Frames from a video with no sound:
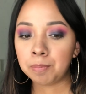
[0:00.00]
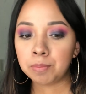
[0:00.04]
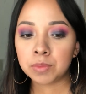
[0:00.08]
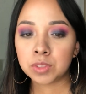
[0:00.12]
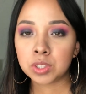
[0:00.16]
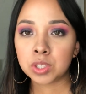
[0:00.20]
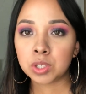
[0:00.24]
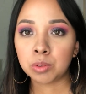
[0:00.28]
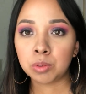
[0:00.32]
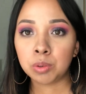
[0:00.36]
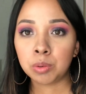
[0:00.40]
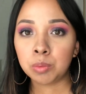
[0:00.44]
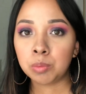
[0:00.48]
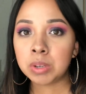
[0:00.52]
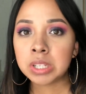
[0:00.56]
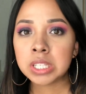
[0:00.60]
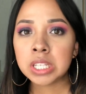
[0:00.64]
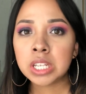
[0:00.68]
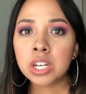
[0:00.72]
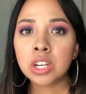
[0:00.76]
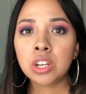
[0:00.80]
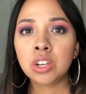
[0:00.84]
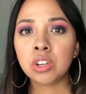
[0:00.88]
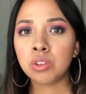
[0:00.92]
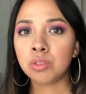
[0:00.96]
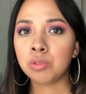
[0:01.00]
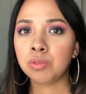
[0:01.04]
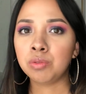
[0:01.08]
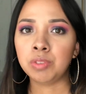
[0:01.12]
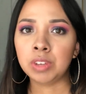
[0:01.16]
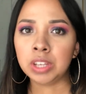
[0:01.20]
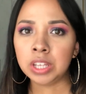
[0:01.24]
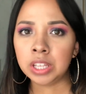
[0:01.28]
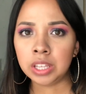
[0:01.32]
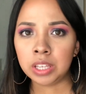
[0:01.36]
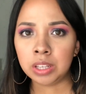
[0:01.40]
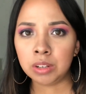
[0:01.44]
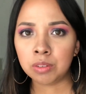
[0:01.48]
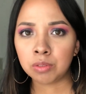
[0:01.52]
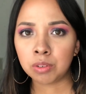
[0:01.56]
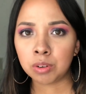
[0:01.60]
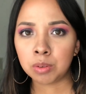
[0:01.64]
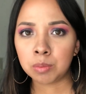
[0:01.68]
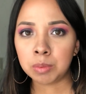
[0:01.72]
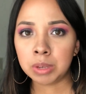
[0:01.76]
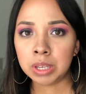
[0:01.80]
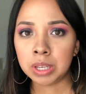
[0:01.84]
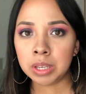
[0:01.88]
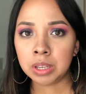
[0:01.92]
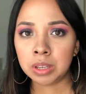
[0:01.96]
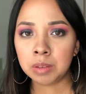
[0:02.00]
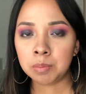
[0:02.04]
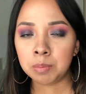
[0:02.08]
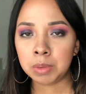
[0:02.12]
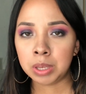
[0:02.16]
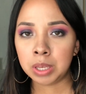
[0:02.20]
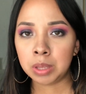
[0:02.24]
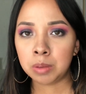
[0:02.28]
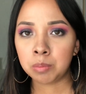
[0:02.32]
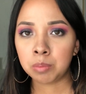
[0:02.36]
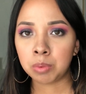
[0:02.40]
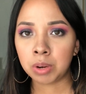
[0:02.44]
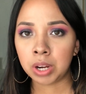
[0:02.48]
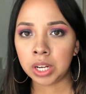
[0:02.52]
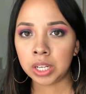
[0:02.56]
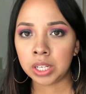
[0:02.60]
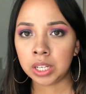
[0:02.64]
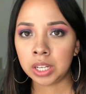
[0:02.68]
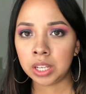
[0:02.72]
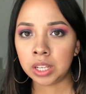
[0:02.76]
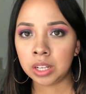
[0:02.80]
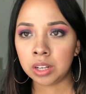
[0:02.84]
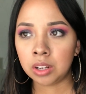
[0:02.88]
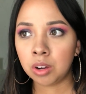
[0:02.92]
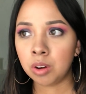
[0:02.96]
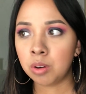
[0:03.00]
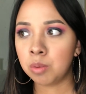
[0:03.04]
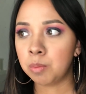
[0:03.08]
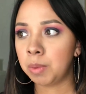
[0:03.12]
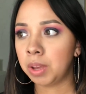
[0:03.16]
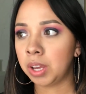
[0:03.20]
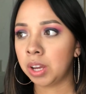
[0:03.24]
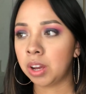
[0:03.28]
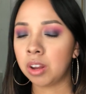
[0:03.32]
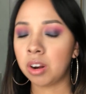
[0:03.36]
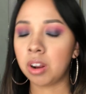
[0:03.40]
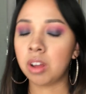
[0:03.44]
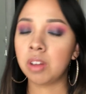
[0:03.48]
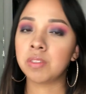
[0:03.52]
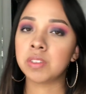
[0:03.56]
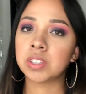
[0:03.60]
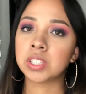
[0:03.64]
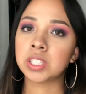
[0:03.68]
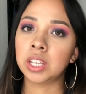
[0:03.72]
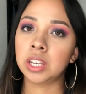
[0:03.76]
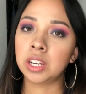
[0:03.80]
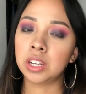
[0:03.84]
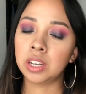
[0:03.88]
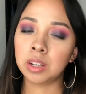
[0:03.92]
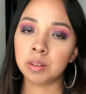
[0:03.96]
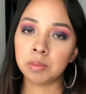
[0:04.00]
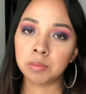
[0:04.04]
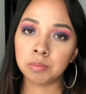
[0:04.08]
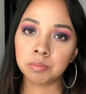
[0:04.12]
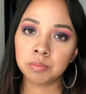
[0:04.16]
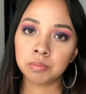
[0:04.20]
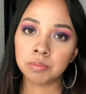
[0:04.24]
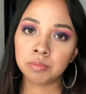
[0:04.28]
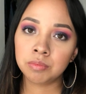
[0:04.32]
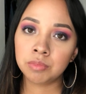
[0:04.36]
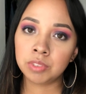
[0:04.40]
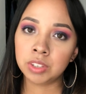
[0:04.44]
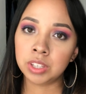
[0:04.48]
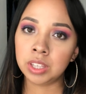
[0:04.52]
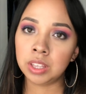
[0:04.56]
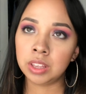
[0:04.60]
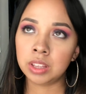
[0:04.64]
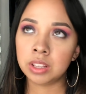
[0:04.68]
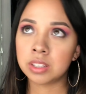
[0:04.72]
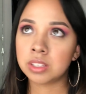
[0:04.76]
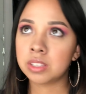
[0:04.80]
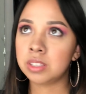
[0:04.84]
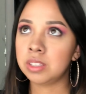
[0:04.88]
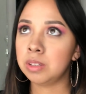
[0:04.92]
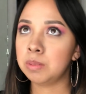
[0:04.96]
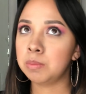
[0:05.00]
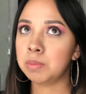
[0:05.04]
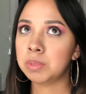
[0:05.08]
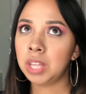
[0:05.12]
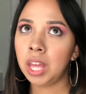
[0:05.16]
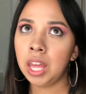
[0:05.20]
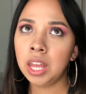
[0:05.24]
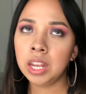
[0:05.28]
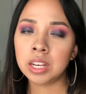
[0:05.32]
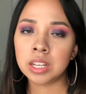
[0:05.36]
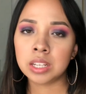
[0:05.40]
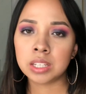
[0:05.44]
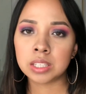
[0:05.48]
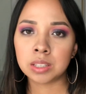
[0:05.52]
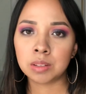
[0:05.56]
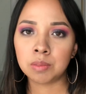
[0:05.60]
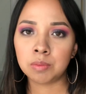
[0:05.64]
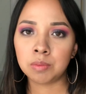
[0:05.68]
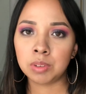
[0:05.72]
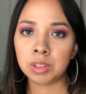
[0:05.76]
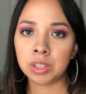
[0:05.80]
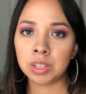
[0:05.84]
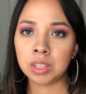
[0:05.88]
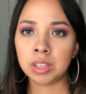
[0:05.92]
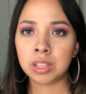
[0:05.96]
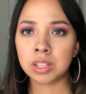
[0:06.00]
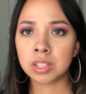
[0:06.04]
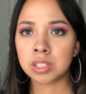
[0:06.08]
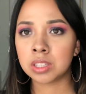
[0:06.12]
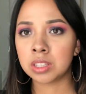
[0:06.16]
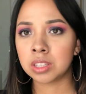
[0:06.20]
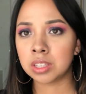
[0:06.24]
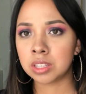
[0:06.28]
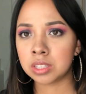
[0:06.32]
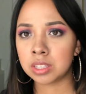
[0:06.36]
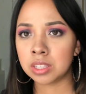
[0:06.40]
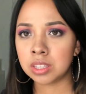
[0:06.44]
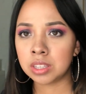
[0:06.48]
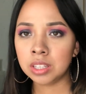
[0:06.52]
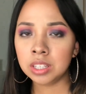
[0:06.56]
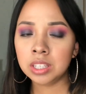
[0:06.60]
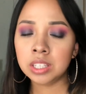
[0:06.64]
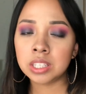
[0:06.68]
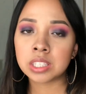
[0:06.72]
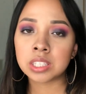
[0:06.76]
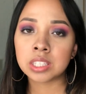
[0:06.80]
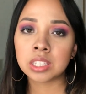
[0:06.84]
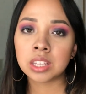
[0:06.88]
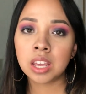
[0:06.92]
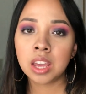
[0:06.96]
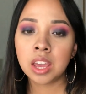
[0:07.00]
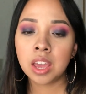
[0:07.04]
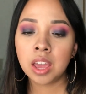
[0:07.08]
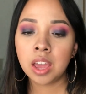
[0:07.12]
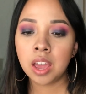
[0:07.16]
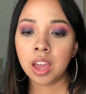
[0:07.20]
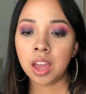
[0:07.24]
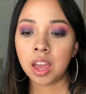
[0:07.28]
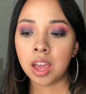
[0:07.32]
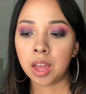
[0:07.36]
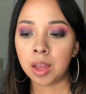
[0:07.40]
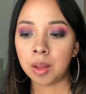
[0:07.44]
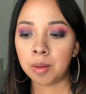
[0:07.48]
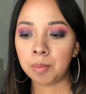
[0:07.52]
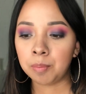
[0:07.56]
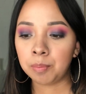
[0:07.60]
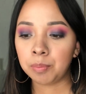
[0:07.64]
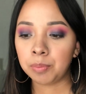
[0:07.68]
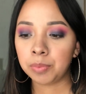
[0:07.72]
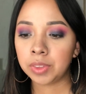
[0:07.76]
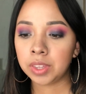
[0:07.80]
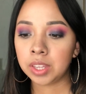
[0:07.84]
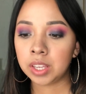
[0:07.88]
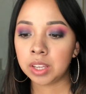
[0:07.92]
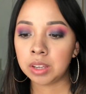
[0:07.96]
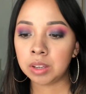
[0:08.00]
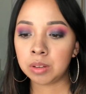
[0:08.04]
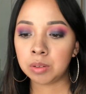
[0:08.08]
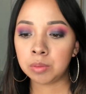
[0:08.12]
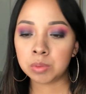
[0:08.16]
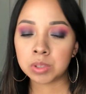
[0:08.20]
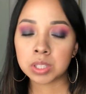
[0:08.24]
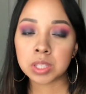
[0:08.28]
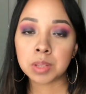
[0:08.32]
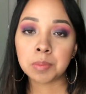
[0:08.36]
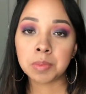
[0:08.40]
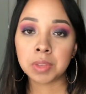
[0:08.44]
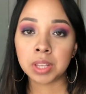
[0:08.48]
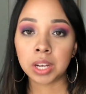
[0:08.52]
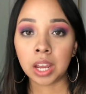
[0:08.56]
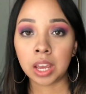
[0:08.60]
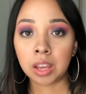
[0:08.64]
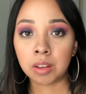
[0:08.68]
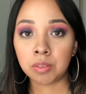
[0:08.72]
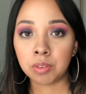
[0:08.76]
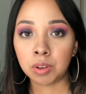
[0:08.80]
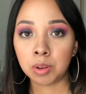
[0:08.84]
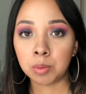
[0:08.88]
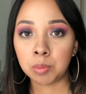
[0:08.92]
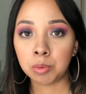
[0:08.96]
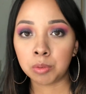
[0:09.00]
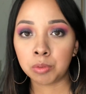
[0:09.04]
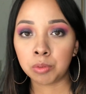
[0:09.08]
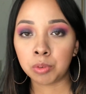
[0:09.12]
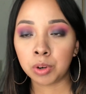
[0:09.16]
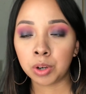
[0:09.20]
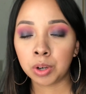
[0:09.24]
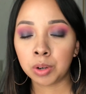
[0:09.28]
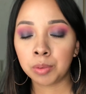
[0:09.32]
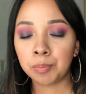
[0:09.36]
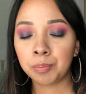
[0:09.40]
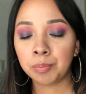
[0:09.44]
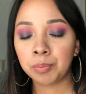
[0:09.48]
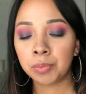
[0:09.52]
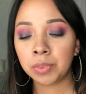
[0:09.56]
So it wasn't a new feeling for me being pregnant. And oh my god, all of a sudden I'm feeling this deep sadness. I'm feeling this, and this. It was something I had felt before.